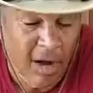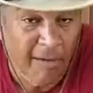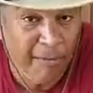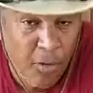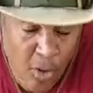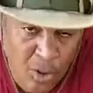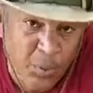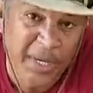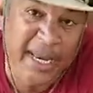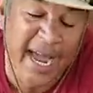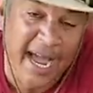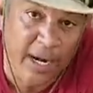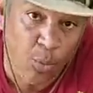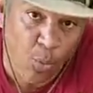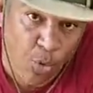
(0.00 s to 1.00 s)
Of course, when you
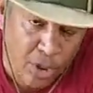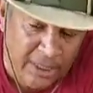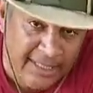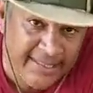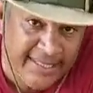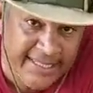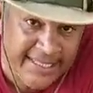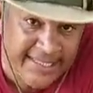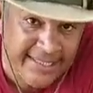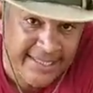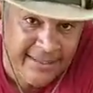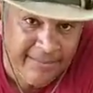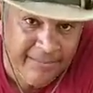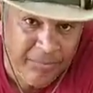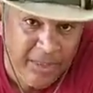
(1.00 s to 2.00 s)
add water to this,
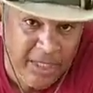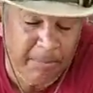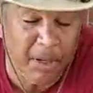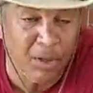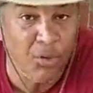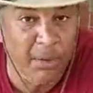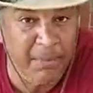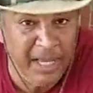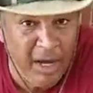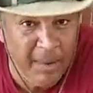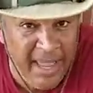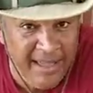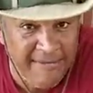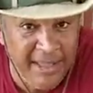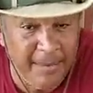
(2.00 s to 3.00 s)
the pot will become
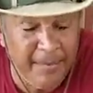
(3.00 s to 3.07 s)
heavier.